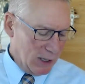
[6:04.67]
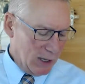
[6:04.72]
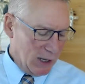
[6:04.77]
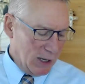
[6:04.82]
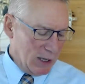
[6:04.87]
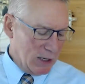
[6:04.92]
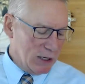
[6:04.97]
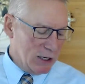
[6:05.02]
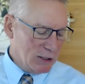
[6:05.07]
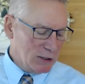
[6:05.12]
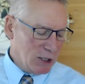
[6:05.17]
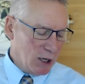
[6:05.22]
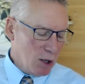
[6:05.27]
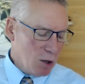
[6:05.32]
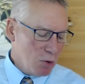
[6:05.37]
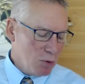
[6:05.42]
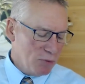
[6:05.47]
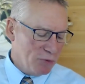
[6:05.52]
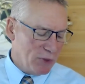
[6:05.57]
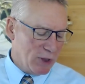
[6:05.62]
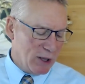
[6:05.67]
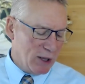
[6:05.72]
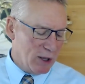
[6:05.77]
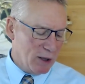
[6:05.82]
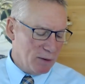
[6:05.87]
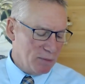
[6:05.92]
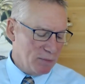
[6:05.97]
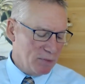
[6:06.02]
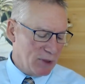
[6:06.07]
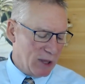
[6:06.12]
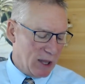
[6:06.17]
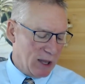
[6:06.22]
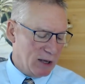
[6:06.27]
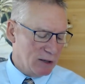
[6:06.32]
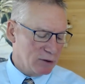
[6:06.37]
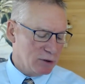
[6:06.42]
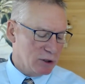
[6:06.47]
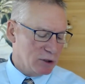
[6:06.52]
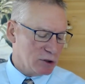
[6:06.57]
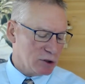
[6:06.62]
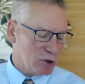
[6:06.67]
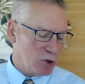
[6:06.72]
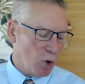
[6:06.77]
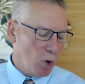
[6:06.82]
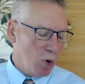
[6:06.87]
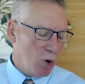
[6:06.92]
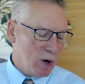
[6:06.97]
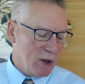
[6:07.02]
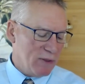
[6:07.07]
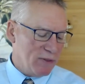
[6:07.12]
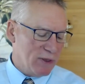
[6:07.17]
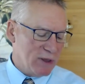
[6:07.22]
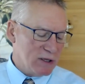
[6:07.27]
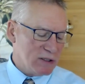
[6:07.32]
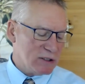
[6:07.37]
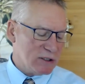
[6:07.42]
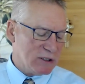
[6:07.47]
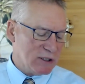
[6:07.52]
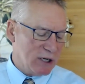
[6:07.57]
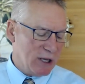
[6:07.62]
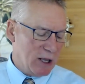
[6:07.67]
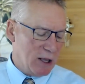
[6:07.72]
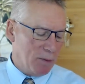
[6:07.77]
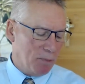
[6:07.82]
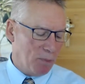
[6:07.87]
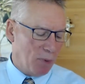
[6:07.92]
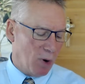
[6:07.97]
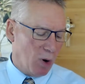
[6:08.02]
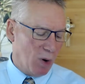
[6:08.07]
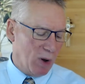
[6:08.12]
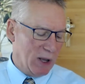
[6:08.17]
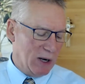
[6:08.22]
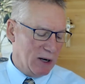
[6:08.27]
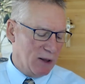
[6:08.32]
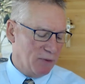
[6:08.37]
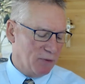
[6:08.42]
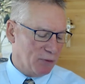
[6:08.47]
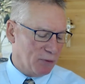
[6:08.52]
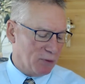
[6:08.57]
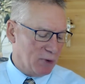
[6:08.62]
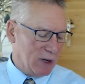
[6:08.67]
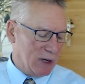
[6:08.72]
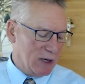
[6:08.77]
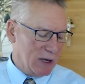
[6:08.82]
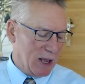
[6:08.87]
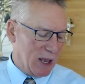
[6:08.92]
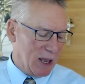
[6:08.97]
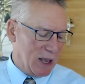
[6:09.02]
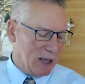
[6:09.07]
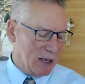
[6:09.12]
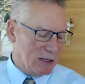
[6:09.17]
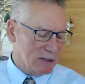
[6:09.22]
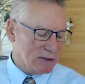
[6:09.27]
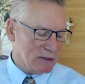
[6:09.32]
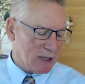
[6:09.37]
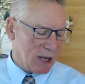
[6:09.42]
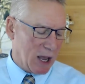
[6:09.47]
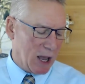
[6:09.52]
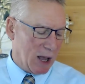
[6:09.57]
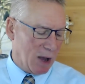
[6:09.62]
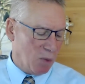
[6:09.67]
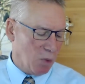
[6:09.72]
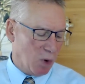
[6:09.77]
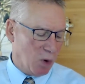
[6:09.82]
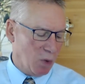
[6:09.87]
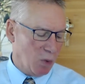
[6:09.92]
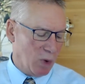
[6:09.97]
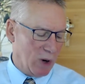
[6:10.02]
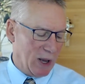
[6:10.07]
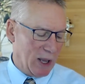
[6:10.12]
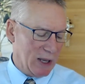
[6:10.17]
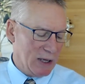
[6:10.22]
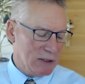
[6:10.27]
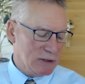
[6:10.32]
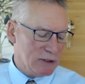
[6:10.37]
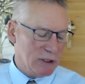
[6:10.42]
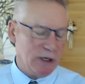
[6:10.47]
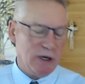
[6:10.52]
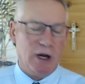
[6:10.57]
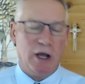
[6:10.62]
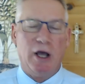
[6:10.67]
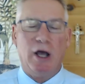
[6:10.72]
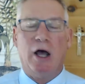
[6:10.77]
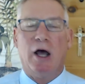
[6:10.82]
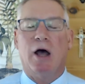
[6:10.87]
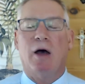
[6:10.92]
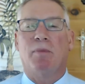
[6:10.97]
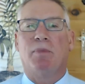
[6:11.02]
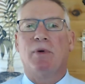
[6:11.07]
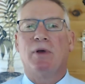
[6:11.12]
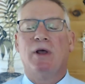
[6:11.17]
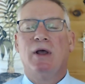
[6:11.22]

And he told them that destroy this temple, and in three days I will raise it up.